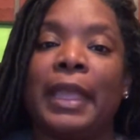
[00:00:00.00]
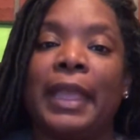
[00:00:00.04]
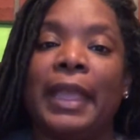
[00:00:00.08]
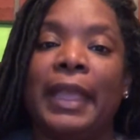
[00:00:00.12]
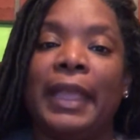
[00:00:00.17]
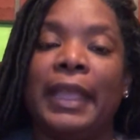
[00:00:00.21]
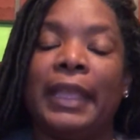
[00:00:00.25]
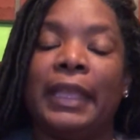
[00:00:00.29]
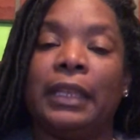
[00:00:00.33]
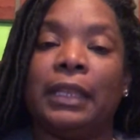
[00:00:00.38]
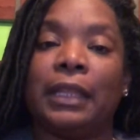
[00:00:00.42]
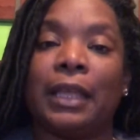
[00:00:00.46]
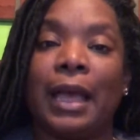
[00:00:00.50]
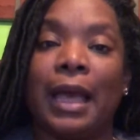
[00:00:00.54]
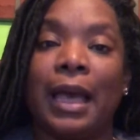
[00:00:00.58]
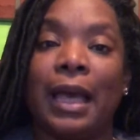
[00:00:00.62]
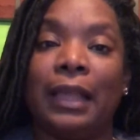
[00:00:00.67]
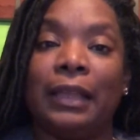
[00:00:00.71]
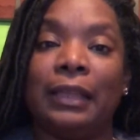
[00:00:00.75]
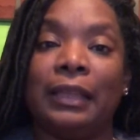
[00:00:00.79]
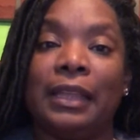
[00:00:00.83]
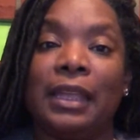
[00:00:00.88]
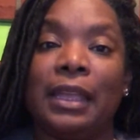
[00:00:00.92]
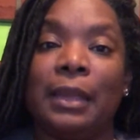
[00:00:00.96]
And
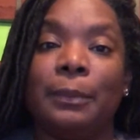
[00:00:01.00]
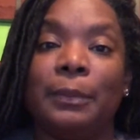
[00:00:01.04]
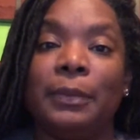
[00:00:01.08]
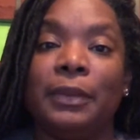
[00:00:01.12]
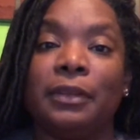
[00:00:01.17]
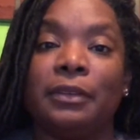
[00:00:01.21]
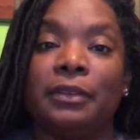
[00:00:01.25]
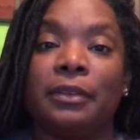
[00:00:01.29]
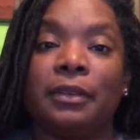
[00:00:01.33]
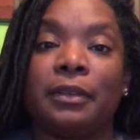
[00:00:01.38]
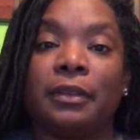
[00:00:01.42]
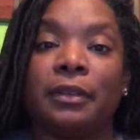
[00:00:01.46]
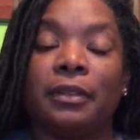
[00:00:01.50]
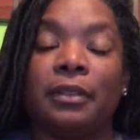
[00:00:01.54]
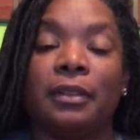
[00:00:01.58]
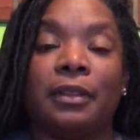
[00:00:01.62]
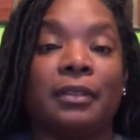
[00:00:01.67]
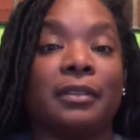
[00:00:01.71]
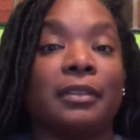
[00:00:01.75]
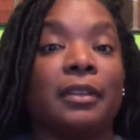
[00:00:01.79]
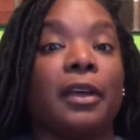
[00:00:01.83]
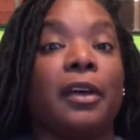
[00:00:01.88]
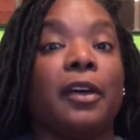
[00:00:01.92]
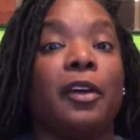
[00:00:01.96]
God led me to
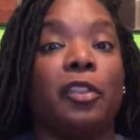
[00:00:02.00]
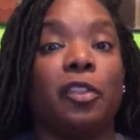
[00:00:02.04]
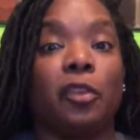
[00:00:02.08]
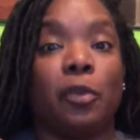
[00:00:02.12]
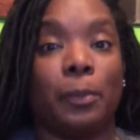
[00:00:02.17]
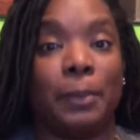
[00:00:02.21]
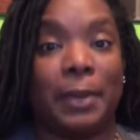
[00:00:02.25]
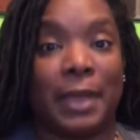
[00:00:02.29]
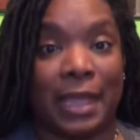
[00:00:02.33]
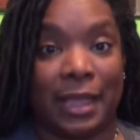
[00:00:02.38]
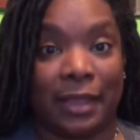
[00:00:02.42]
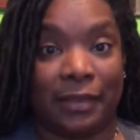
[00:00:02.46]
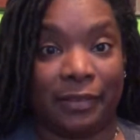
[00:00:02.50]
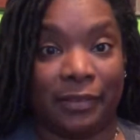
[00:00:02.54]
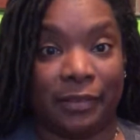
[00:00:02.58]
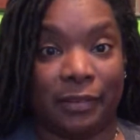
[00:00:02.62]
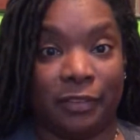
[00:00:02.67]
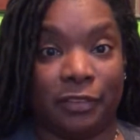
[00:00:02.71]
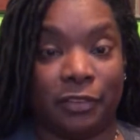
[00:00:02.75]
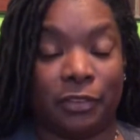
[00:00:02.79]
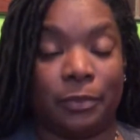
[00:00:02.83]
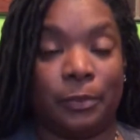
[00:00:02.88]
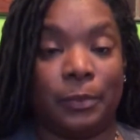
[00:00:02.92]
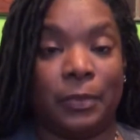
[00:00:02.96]
this other
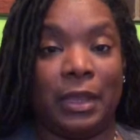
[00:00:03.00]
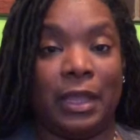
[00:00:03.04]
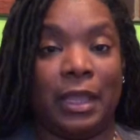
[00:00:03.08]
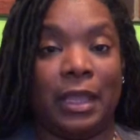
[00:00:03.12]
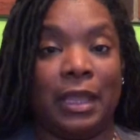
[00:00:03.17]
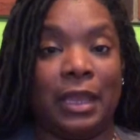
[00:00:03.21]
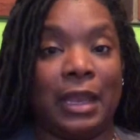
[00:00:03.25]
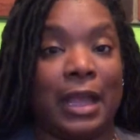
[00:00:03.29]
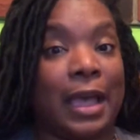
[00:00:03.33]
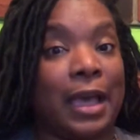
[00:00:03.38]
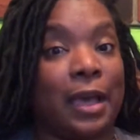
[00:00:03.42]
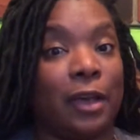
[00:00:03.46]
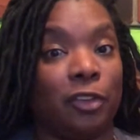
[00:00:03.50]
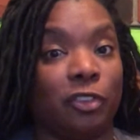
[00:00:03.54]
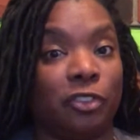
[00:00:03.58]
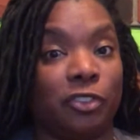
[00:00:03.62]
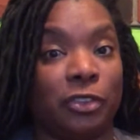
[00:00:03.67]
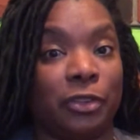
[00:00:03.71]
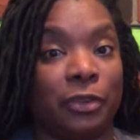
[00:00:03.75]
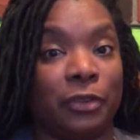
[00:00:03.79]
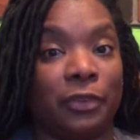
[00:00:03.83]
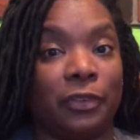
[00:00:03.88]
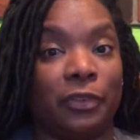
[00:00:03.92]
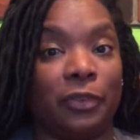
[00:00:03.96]
passage, and I'll
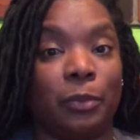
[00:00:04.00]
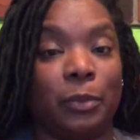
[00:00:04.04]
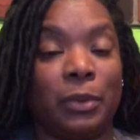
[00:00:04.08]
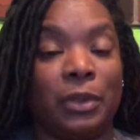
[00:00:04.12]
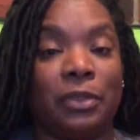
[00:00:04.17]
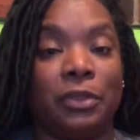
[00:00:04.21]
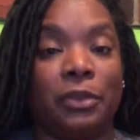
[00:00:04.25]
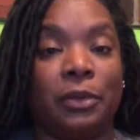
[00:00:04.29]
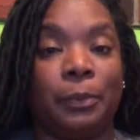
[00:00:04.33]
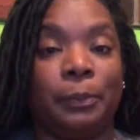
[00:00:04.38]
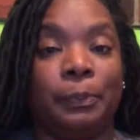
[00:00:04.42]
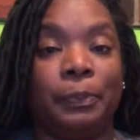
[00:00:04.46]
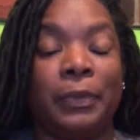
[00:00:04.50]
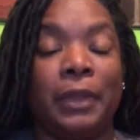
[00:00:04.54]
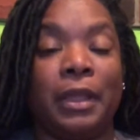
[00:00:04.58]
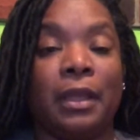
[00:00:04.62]
share this with you.